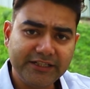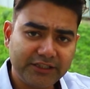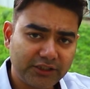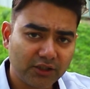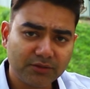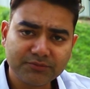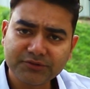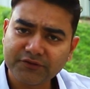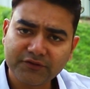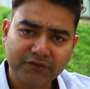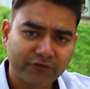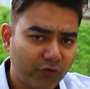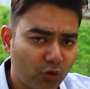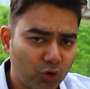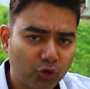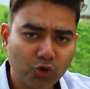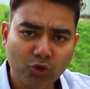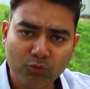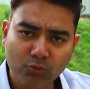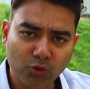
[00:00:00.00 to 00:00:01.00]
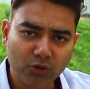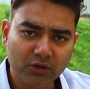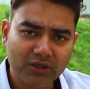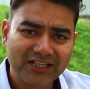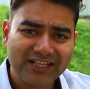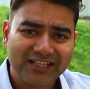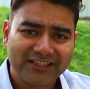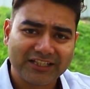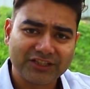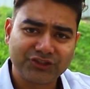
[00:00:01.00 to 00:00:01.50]
In terms of the photo mode,
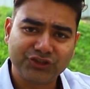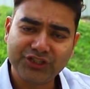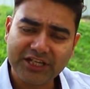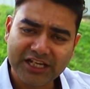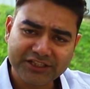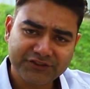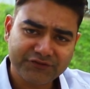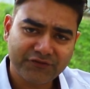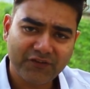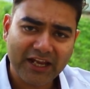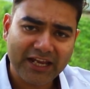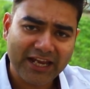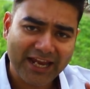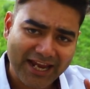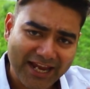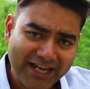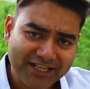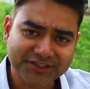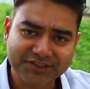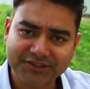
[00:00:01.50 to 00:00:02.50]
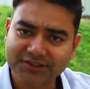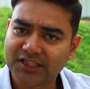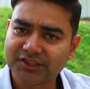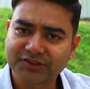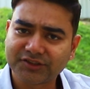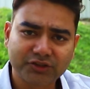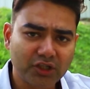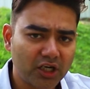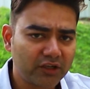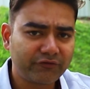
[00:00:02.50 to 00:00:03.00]
the GH5S
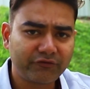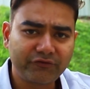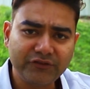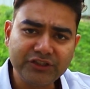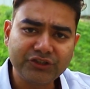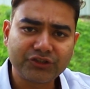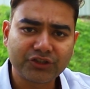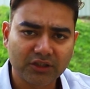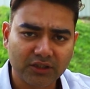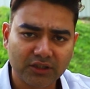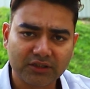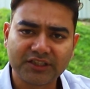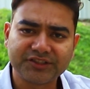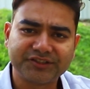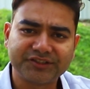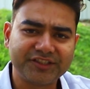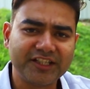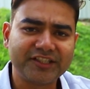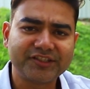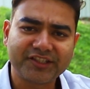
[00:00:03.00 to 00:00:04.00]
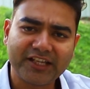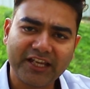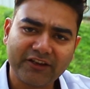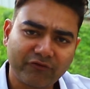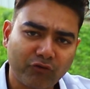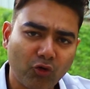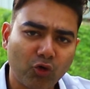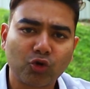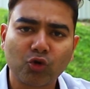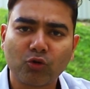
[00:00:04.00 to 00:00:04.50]
does not feature the 6K
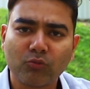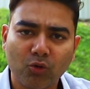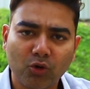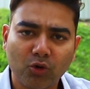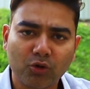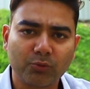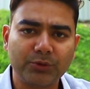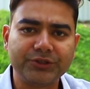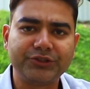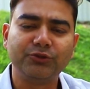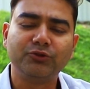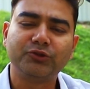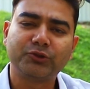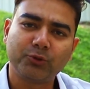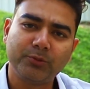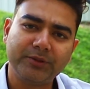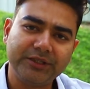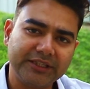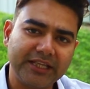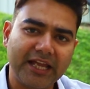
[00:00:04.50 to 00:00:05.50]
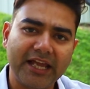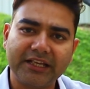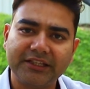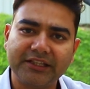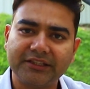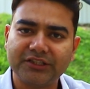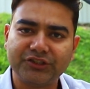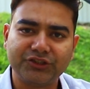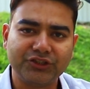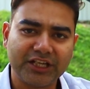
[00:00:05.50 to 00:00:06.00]
photo mode which used to be there
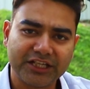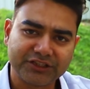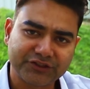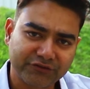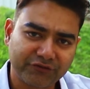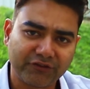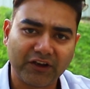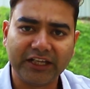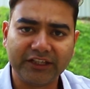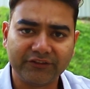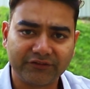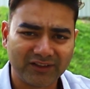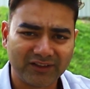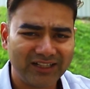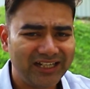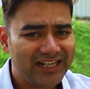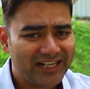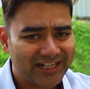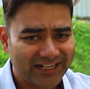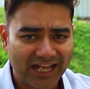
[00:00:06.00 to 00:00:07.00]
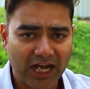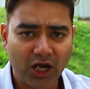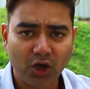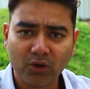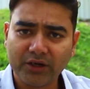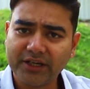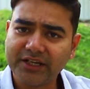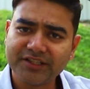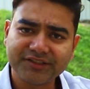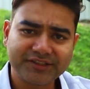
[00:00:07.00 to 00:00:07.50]
in the GH5.
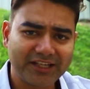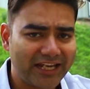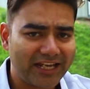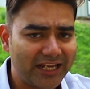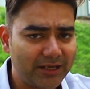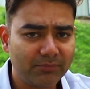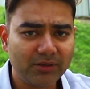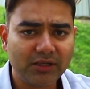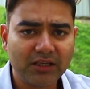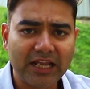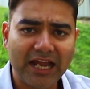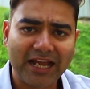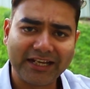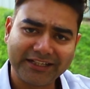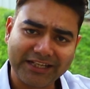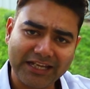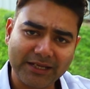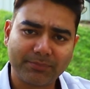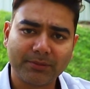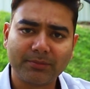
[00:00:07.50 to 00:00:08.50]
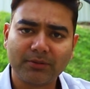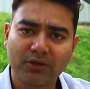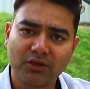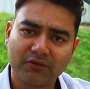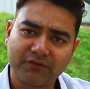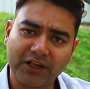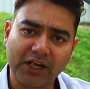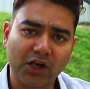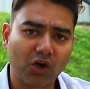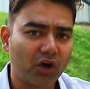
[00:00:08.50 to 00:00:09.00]
Now it is able and capable
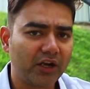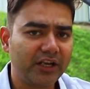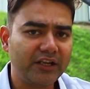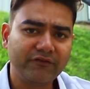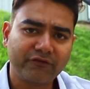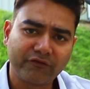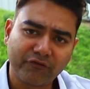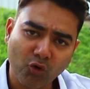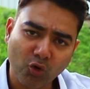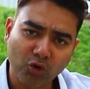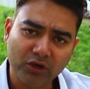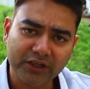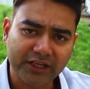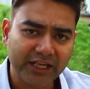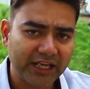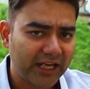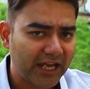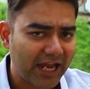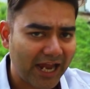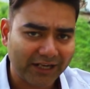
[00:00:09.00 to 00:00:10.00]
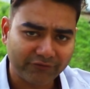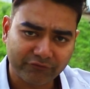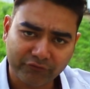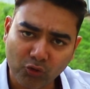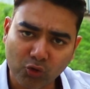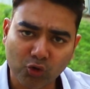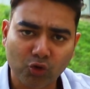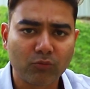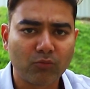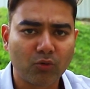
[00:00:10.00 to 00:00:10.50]
of recording 4K at
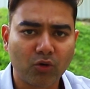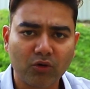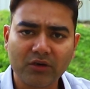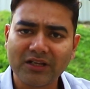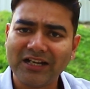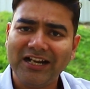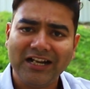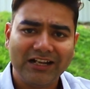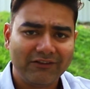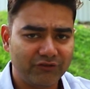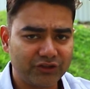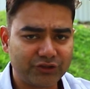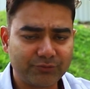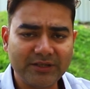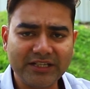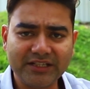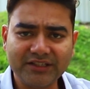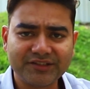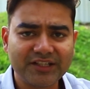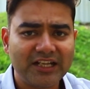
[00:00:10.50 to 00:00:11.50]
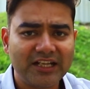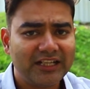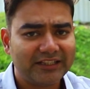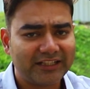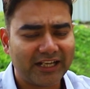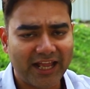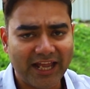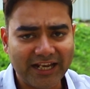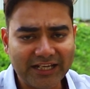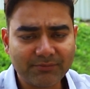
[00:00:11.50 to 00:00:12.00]
photo mode, which means
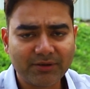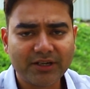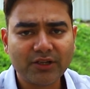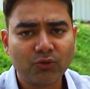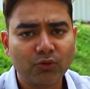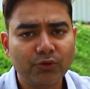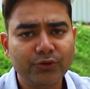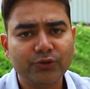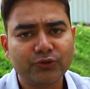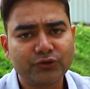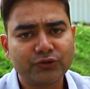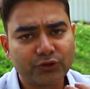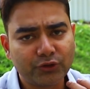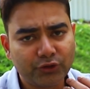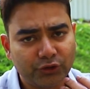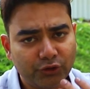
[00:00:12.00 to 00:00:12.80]
that anybody who used to